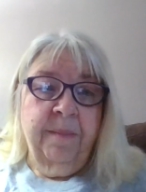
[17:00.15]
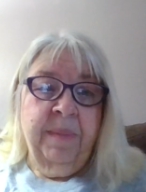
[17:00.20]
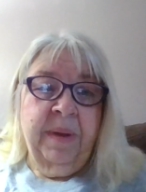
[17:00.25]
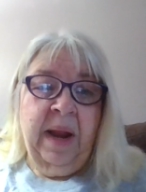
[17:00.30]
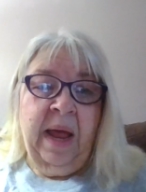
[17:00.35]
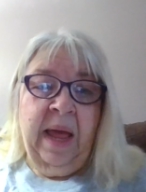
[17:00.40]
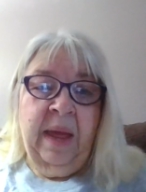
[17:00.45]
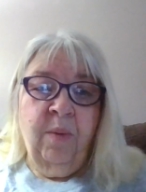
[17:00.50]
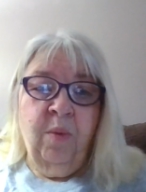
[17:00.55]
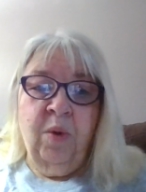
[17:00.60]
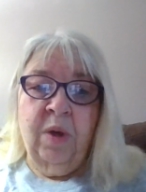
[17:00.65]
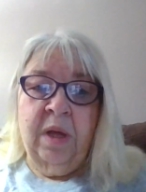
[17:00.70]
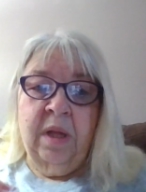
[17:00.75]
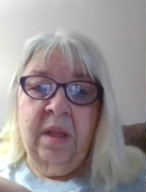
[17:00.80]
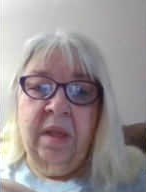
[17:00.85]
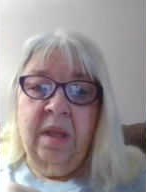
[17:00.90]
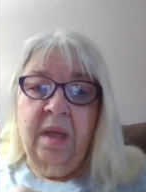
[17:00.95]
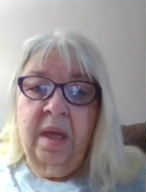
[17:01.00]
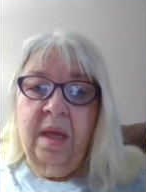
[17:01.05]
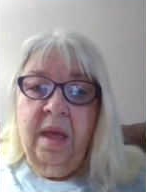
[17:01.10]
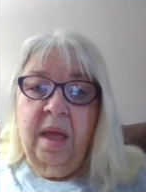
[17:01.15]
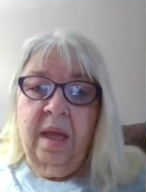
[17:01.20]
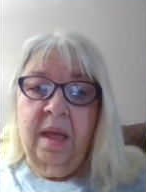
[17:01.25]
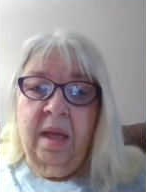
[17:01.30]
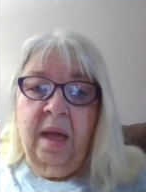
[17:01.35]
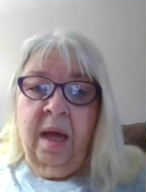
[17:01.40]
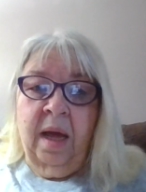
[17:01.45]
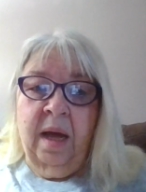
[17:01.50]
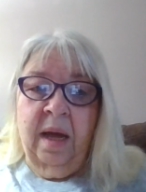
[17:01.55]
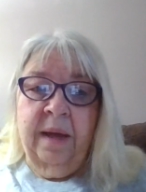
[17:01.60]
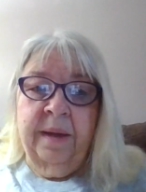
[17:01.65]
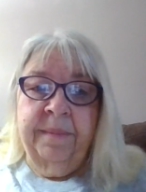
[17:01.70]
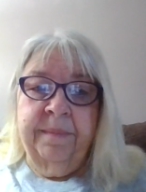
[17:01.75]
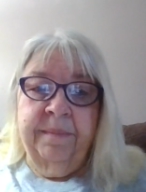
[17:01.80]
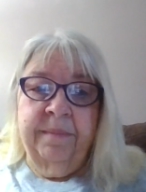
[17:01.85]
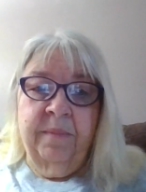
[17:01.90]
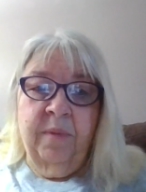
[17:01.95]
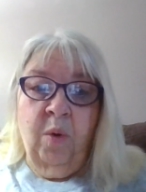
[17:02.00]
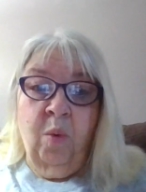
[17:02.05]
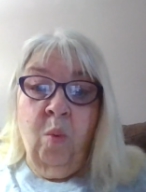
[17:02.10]
but I will uh,
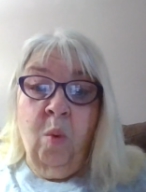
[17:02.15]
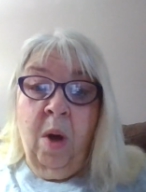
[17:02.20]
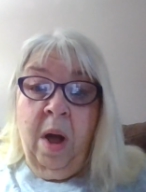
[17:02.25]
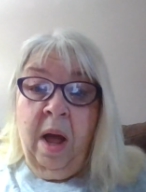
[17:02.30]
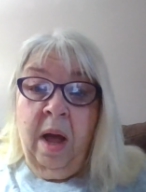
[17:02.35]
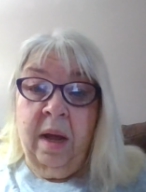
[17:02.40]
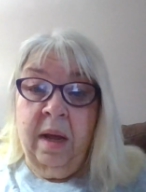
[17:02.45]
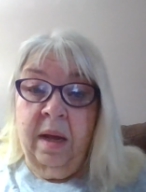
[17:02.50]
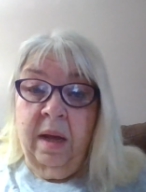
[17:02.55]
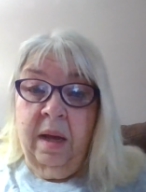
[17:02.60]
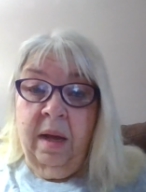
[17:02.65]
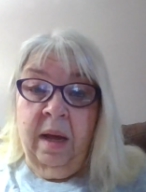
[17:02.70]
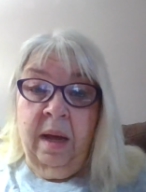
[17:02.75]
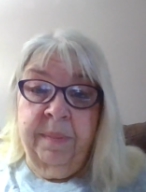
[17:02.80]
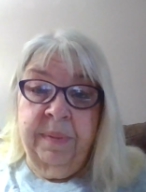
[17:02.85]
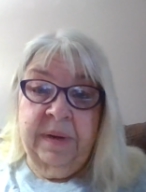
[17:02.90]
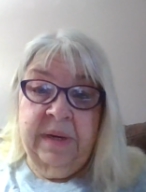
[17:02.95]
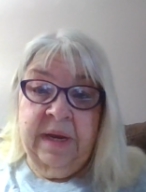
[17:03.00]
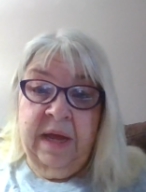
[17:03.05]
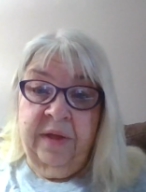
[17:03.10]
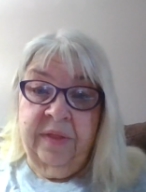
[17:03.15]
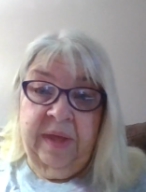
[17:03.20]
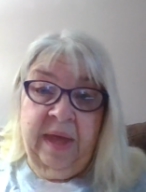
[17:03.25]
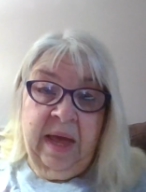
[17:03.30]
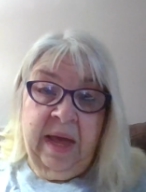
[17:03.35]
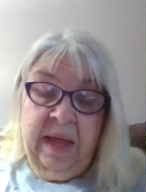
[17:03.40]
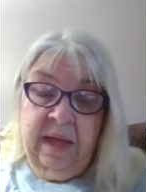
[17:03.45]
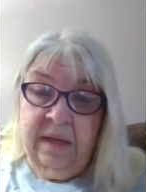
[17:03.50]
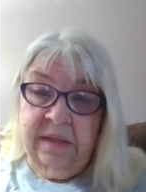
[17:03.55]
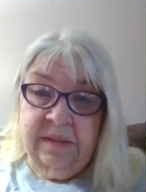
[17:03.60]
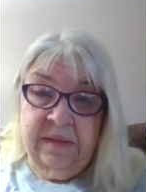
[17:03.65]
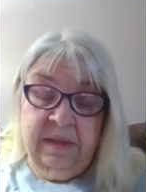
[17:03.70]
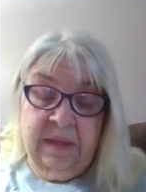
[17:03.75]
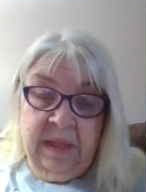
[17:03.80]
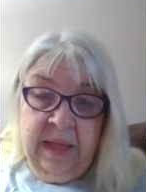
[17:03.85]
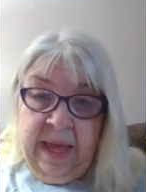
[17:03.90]
walk up and down the aisles of